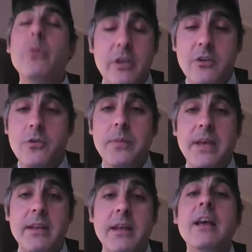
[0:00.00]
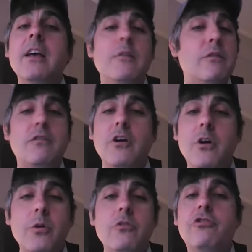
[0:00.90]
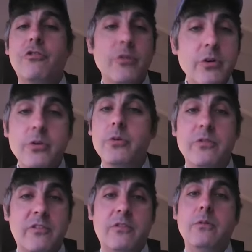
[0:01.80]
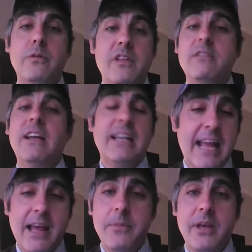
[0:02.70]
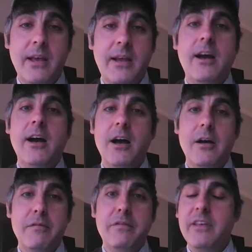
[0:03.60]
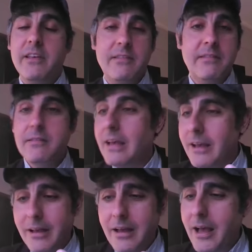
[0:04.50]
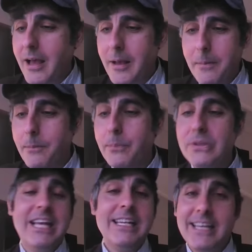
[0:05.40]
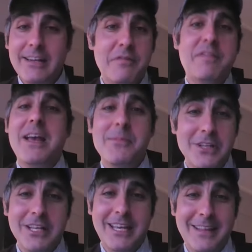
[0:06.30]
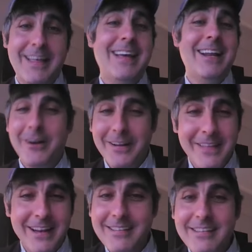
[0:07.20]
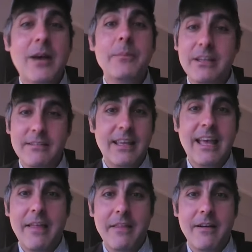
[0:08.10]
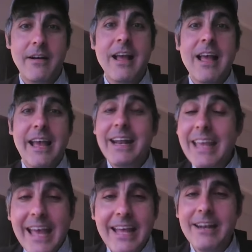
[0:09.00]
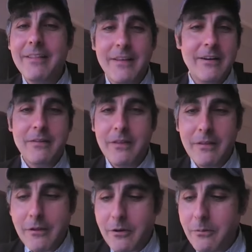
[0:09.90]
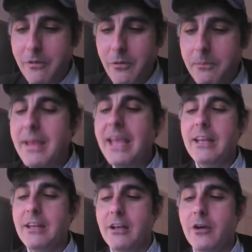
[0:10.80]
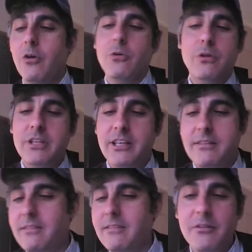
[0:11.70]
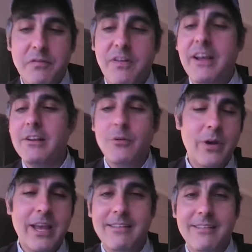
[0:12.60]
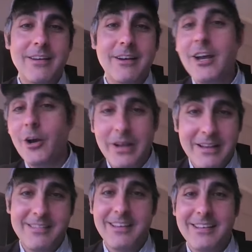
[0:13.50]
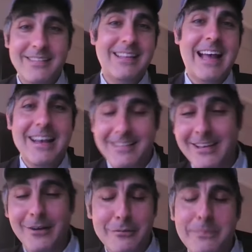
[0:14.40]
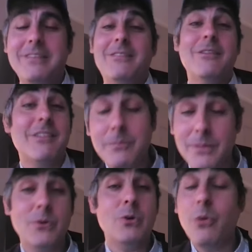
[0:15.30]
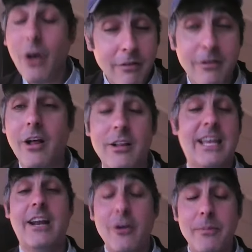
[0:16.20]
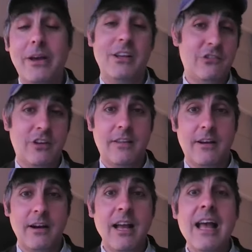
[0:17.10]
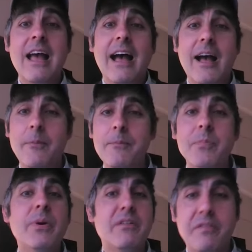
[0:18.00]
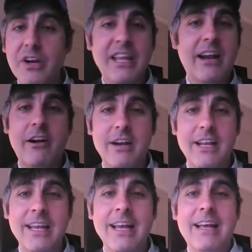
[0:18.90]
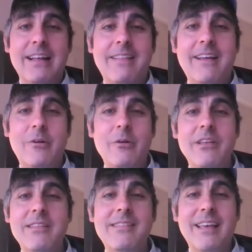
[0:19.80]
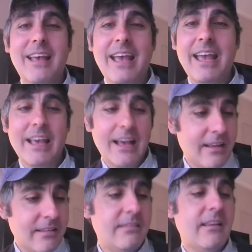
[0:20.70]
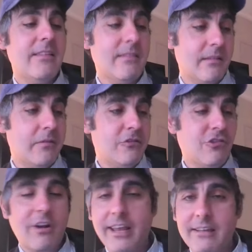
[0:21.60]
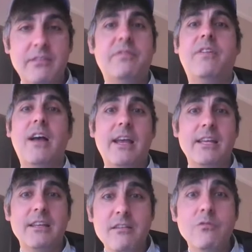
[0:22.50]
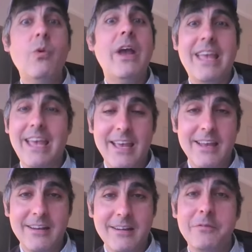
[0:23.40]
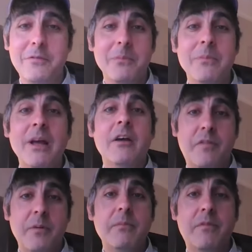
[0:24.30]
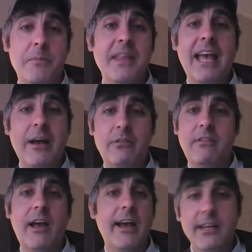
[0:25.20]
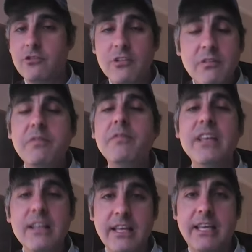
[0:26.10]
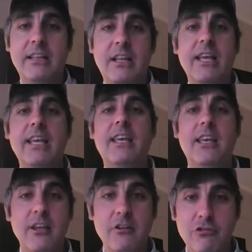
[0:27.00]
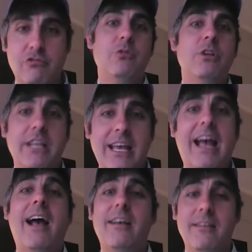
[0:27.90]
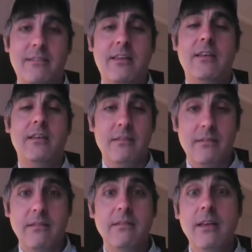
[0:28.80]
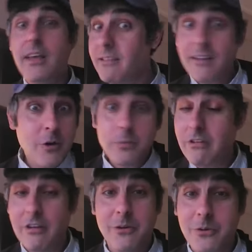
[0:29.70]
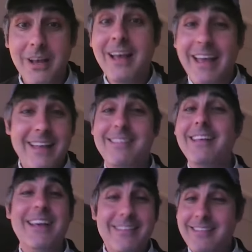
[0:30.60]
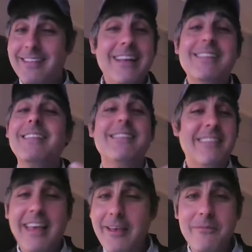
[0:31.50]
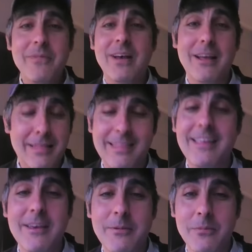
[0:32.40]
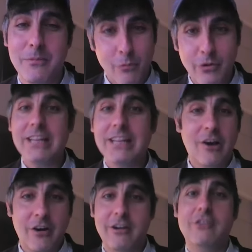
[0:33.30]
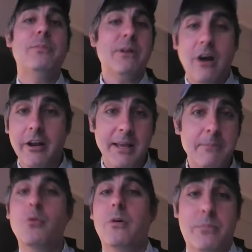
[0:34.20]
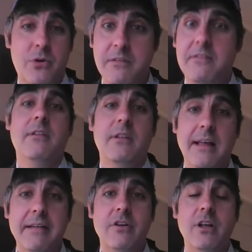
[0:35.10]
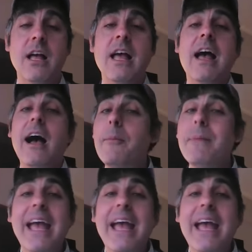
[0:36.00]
human. Yes. So true to the dynamic of this uh, blended family that are, that is coming together. And again, their their their main goal is to find a way to coexist as Ghostbusters and people who all all care about each other. Um, but for Gary, there is a, a, sense of trying to find his way in from from from the outside and just feeling like he truly has his his home too. It's the it's the it's the same uh, theme writ large, but on a more personal level. Um,